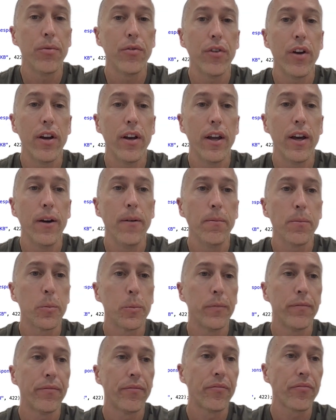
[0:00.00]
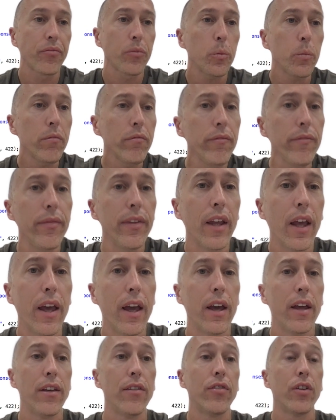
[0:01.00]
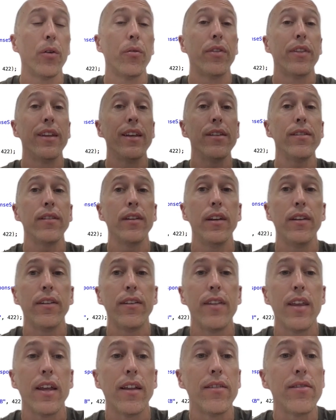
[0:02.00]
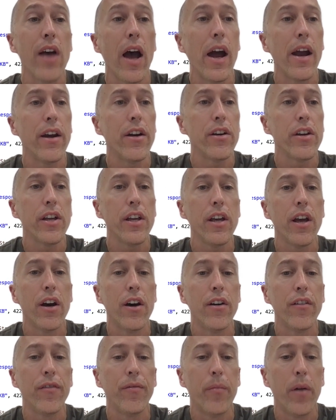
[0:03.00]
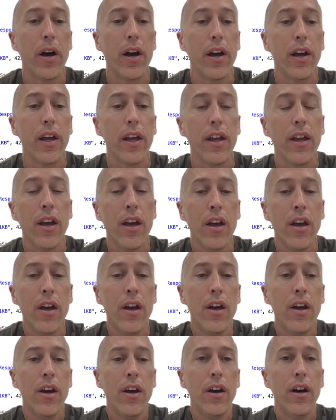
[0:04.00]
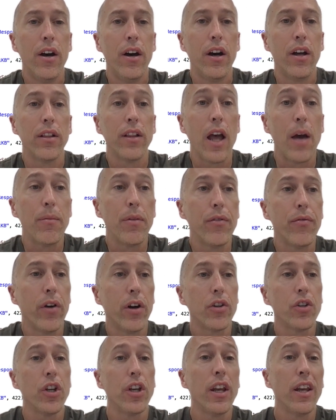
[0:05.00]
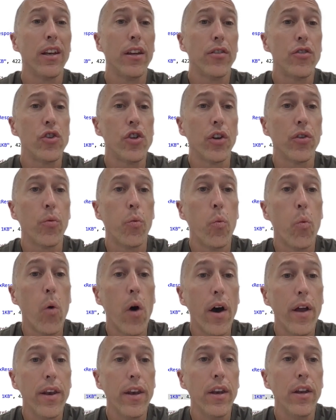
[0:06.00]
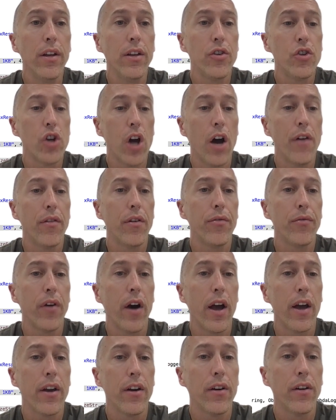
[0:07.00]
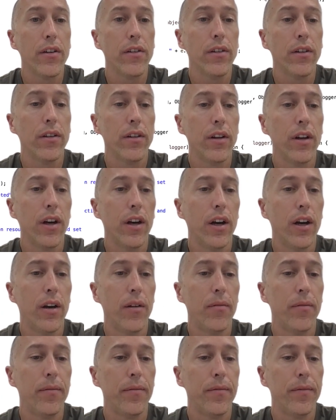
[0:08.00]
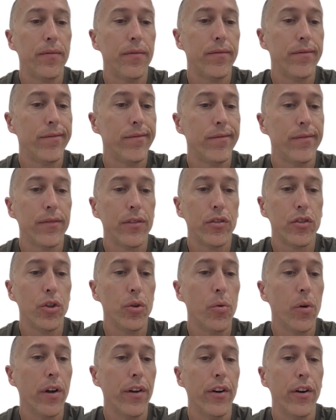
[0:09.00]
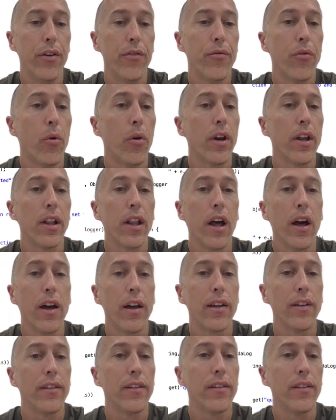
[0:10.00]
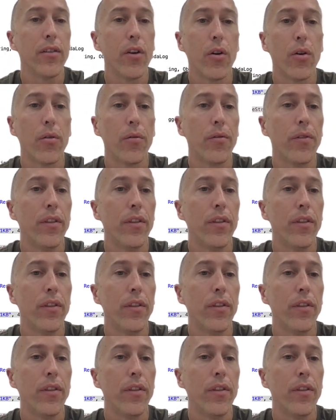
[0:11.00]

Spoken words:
right now. And so this is the entirety of my Lambda function. It is just one Java file, 240 lines, so